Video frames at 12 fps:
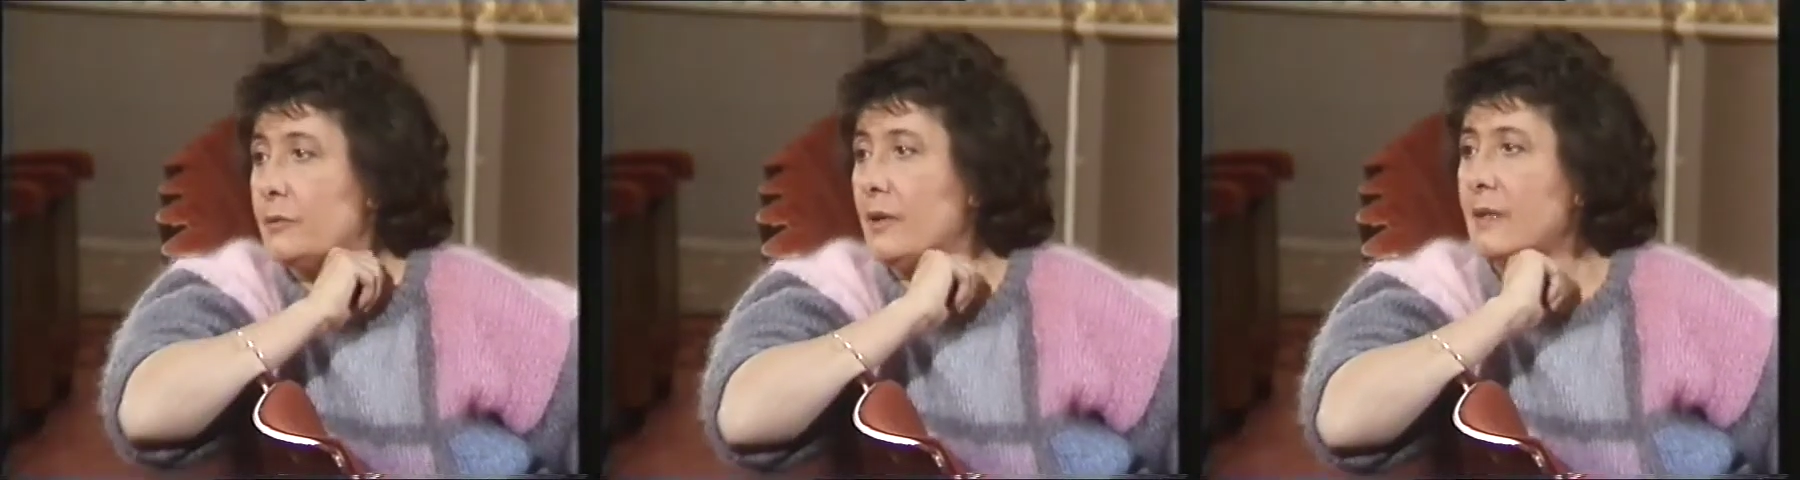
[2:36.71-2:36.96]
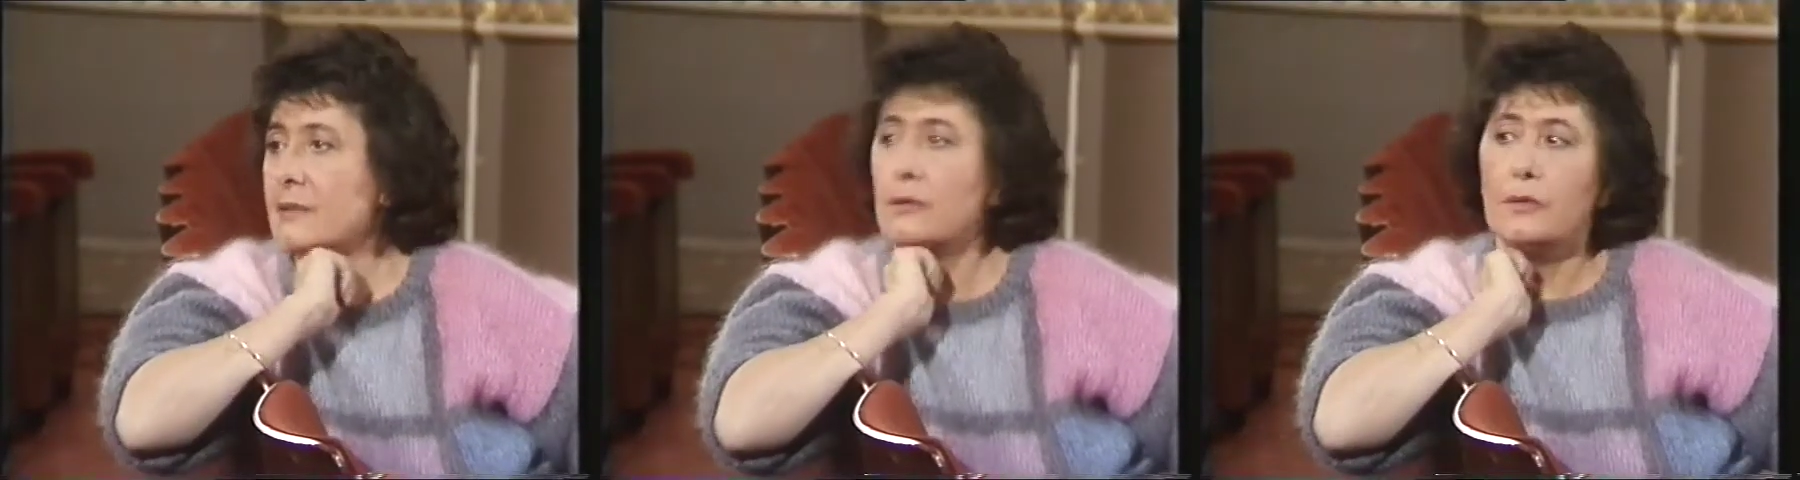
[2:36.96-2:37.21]
a
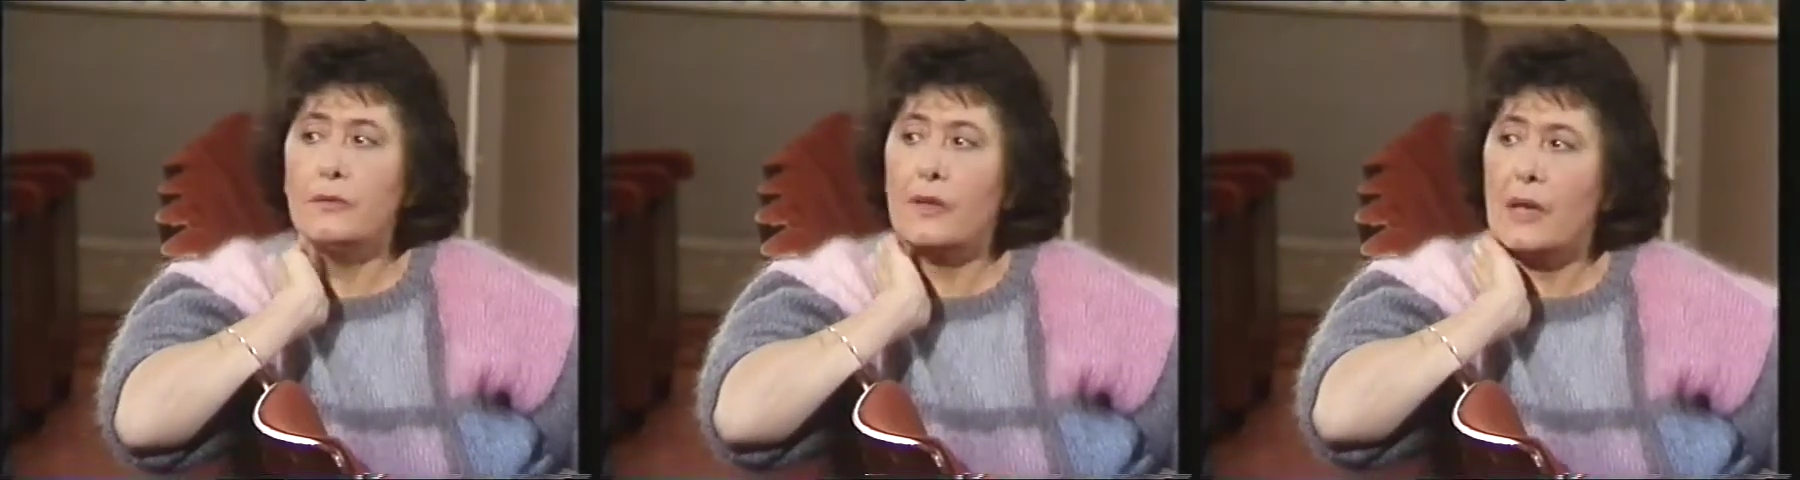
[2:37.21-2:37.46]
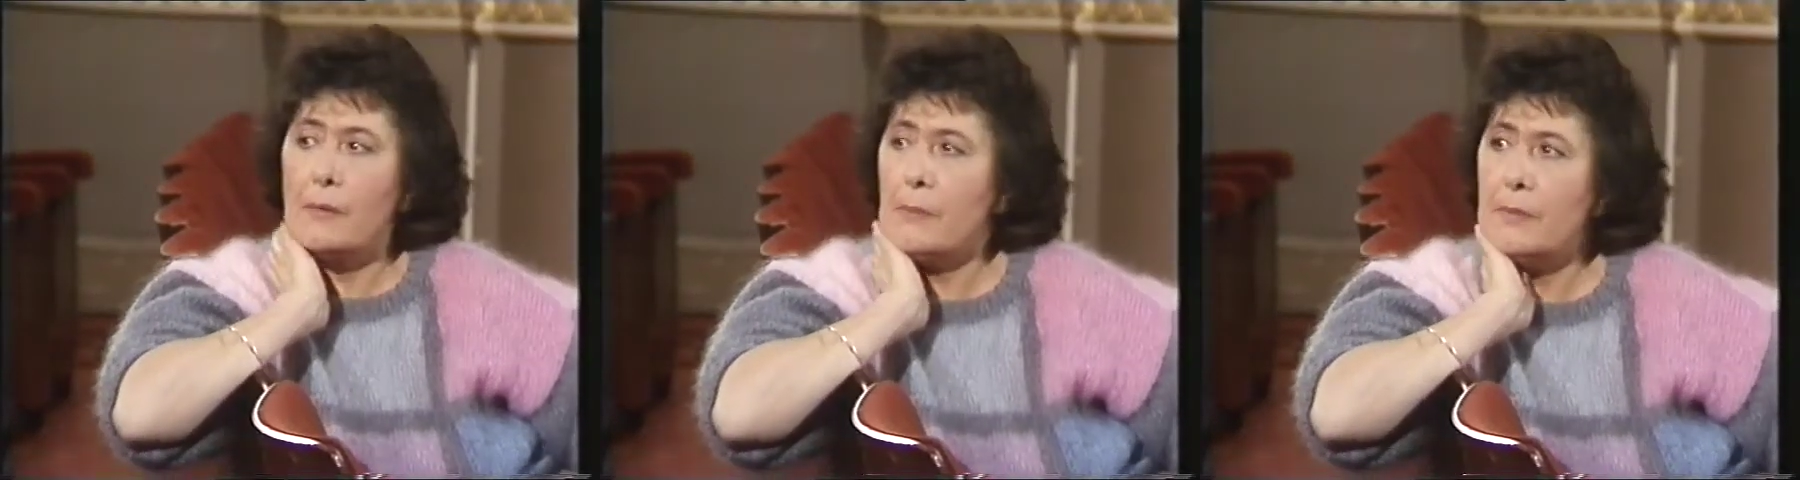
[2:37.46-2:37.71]
sort of
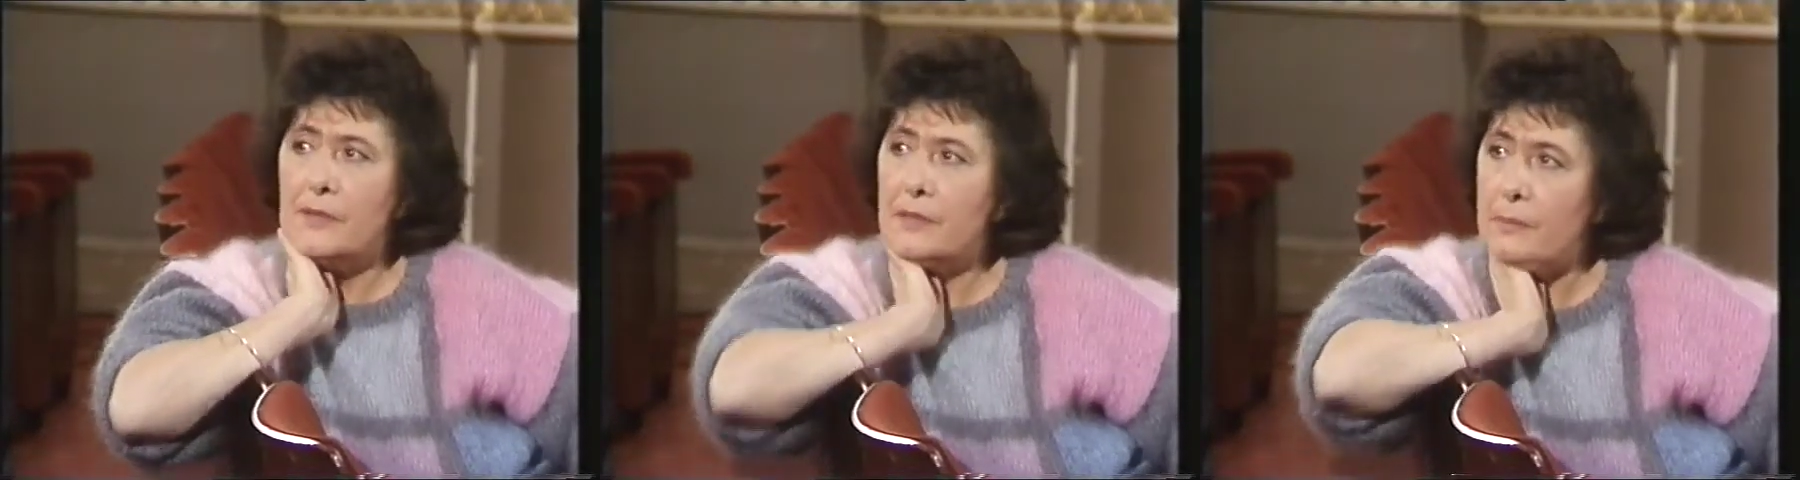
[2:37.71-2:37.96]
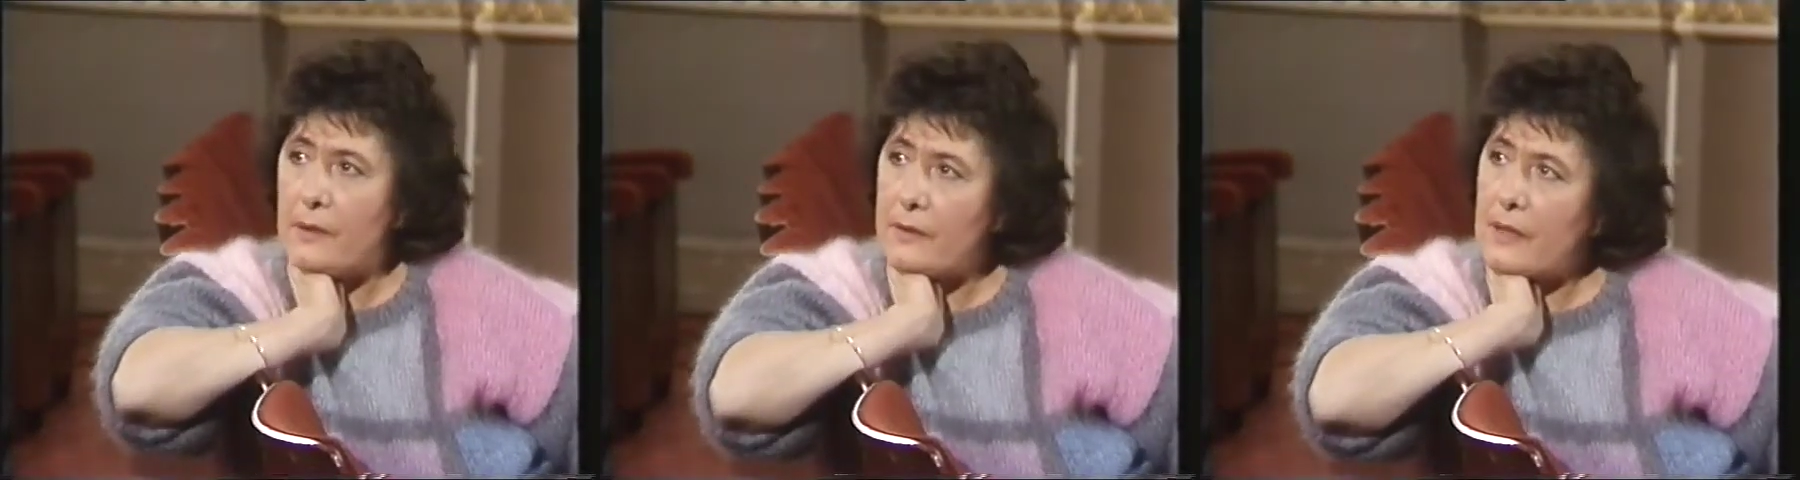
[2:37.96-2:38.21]
comeuppance
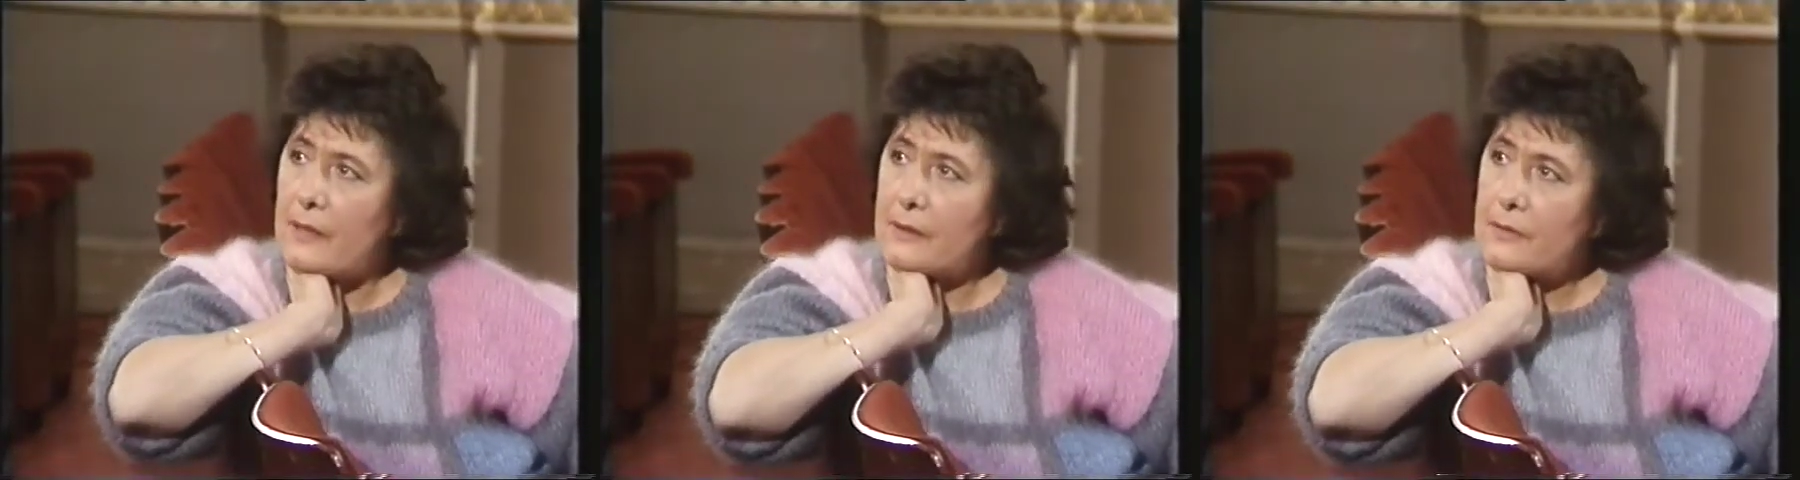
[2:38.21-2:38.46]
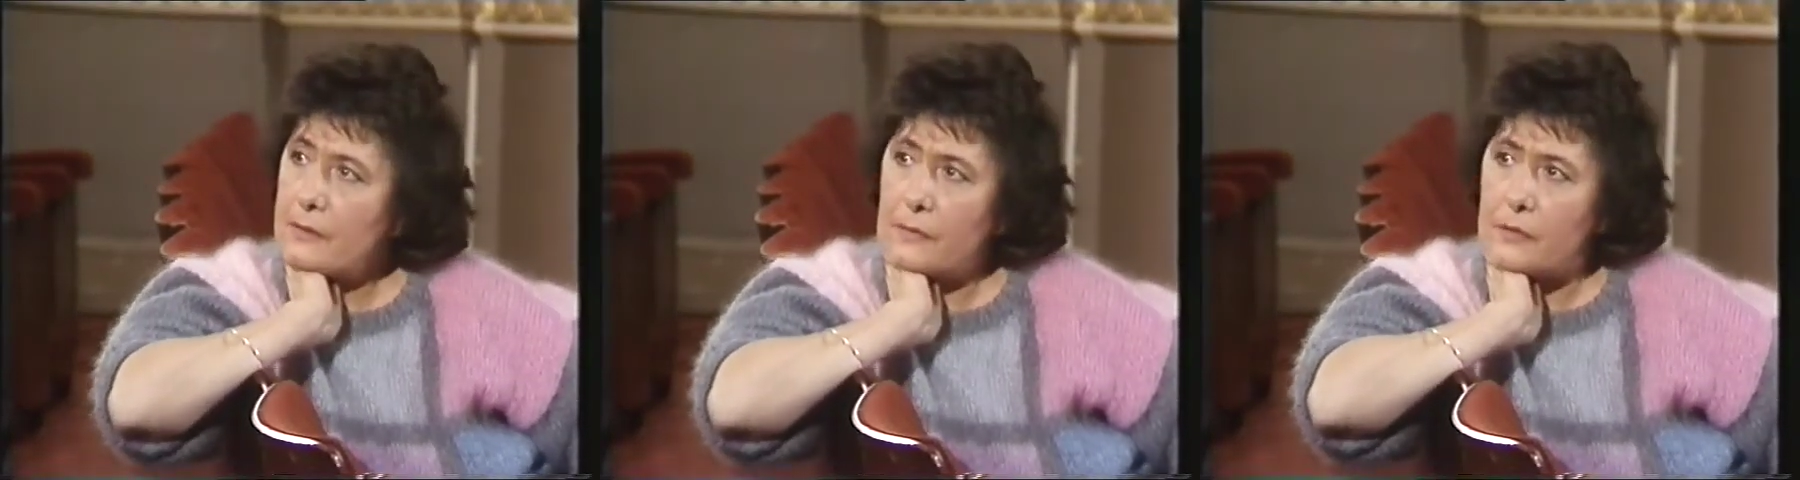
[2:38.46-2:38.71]
about that
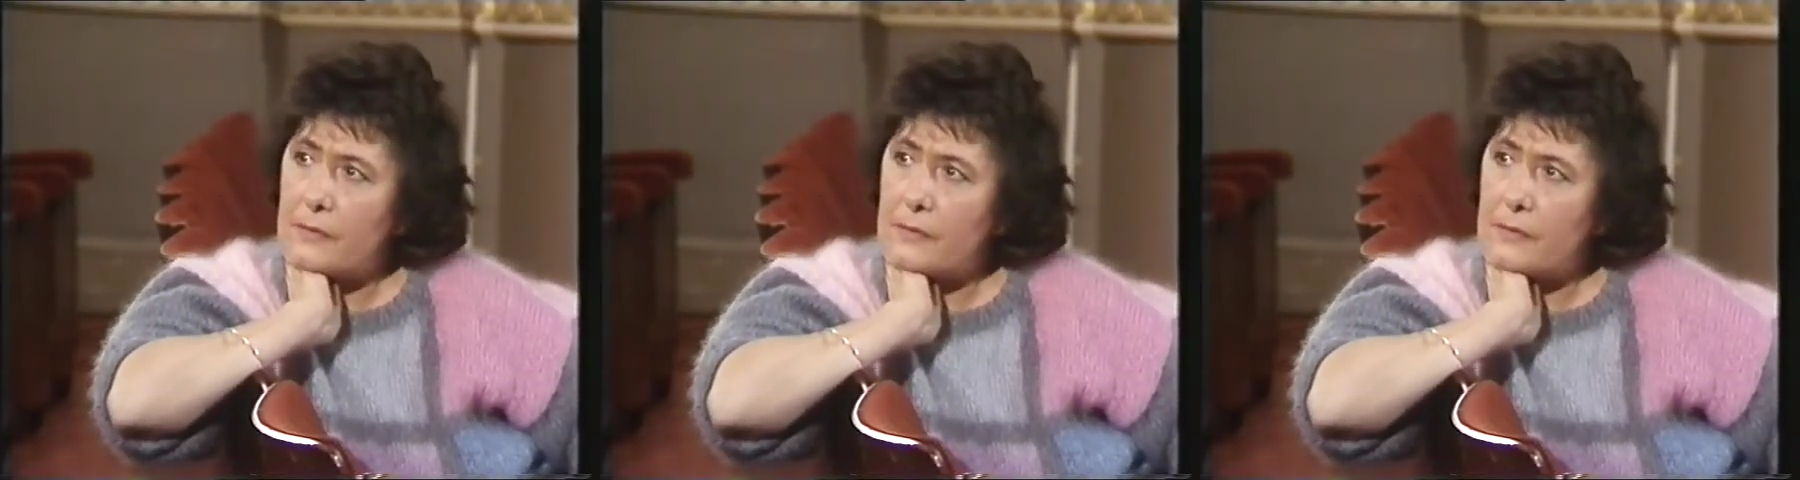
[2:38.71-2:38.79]
sort of